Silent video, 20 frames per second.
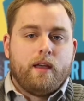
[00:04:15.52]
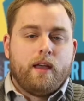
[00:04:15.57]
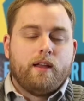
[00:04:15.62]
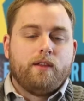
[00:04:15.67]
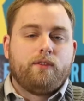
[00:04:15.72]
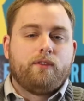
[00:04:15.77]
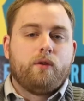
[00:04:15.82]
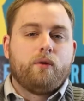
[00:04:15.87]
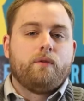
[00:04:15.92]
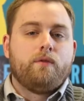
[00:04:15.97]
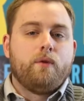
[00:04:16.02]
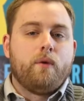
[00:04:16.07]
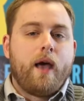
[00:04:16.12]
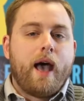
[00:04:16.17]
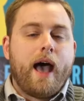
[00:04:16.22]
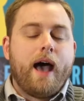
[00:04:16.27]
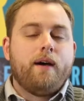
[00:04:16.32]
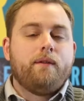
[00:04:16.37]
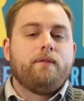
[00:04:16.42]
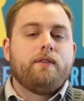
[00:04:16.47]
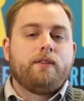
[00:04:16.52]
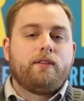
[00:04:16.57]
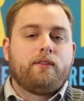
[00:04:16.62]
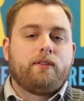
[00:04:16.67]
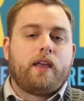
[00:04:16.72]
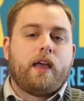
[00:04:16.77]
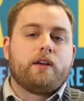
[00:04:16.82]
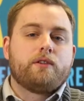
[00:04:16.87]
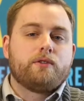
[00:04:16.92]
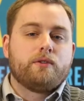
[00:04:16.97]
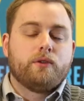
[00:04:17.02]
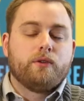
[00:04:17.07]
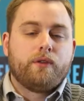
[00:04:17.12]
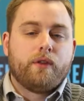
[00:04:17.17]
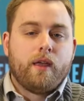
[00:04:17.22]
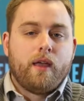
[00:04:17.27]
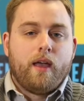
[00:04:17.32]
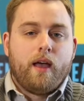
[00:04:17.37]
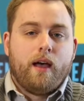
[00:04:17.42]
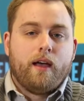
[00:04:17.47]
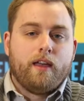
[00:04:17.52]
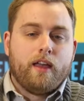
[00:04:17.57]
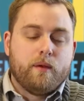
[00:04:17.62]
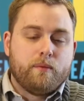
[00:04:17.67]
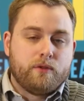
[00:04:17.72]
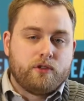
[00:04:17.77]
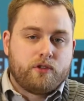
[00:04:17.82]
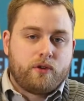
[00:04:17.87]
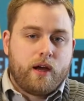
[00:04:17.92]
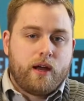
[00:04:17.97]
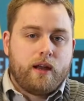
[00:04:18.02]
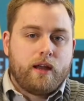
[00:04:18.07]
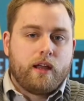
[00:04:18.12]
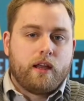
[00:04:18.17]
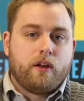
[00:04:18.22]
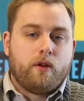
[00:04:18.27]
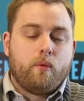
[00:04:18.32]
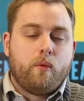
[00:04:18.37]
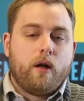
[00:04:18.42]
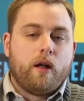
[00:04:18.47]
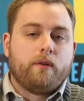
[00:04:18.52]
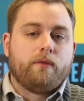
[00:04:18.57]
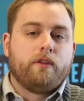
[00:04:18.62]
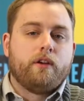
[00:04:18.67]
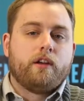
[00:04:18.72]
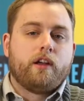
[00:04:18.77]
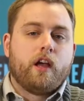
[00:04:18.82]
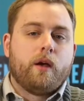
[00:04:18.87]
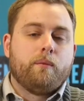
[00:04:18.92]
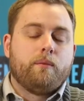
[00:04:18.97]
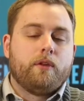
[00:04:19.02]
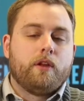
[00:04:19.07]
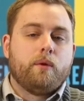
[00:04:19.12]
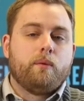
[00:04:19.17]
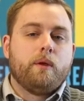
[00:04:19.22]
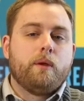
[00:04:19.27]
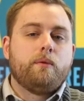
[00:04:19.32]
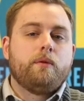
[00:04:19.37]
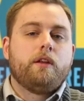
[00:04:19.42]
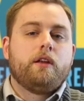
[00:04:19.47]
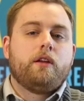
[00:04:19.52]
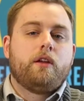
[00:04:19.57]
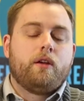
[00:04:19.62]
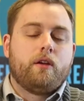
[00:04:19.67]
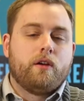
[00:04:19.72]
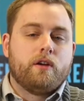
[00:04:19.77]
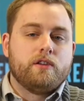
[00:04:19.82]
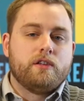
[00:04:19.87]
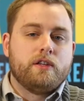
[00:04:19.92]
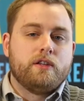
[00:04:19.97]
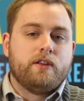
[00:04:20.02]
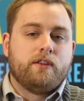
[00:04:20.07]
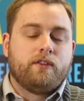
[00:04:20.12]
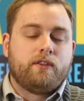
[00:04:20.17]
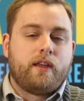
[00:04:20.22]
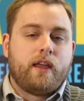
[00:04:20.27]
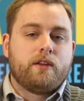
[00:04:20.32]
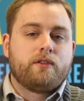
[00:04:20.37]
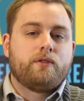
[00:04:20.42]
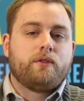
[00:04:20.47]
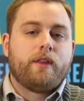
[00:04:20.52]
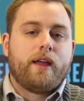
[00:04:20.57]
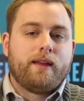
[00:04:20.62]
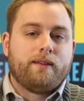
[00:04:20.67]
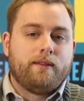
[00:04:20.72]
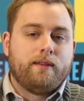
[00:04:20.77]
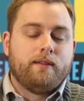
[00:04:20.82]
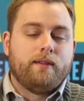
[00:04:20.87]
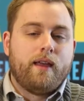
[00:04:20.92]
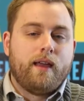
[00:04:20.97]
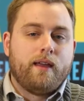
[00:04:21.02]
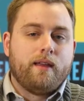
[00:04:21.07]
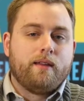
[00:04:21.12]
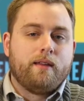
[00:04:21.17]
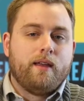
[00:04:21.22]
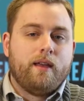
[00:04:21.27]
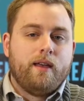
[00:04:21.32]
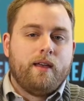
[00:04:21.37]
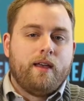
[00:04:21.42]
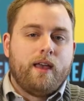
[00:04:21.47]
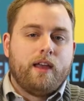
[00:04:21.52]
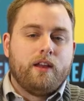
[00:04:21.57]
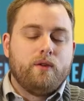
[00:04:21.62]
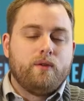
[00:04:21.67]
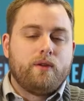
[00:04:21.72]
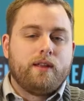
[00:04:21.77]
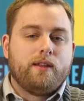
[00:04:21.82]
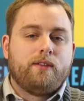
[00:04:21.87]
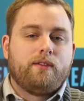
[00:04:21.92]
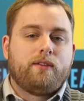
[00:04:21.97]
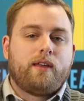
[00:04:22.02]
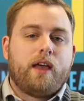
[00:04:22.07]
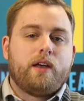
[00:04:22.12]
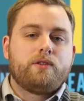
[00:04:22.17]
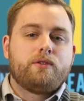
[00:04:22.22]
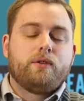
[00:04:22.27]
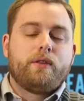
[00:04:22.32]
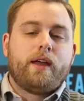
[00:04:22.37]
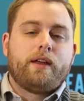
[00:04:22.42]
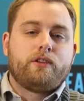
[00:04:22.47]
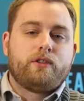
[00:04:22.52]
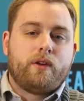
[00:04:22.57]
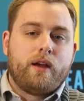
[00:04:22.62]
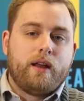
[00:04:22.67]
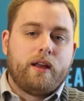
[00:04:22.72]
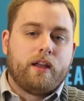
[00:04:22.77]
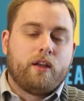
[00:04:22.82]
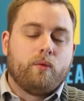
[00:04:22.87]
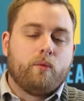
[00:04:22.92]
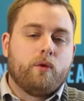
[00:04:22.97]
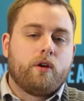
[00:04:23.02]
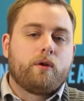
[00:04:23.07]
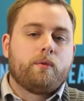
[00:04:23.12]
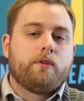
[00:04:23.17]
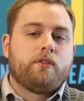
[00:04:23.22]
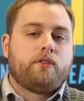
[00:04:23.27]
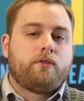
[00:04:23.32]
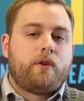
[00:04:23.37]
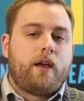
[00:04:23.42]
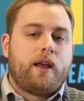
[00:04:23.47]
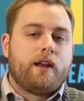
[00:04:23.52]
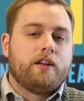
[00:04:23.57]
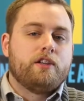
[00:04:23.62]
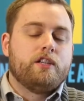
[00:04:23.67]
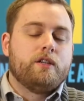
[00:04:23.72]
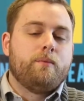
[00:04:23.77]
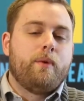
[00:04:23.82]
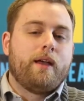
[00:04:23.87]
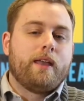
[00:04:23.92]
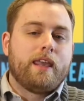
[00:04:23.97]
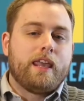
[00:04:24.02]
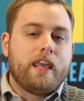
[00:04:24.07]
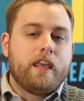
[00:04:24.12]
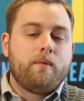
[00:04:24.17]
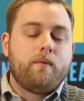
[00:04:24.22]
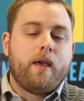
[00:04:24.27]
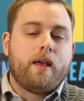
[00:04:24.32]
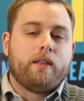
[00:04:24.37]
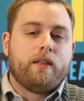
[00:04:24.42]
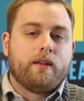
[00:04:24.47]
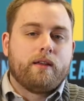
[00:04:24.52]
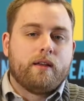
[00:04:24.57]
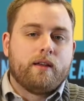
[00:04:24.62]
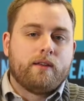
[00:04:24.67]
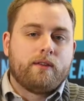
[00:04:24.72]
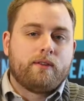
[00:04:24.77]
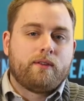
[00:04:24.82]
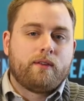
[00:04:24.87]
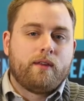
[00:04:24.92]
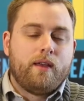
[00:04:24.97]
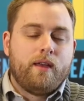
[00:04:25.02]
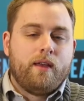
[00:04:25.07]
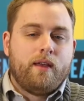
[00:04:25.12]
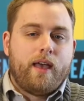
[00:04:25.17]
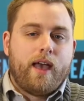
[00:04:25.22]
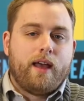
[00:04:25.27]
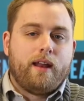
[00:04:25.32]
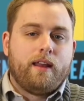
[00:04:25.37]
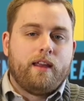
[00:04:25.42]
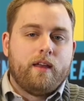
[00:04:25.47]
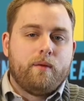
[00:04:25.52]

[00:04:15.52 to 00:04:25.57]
And so if you haven't scheduled a HIPAA training in a while for your company, we would encourage you to schedule that today. And you can schedule that training and work with Strategy by emailing us at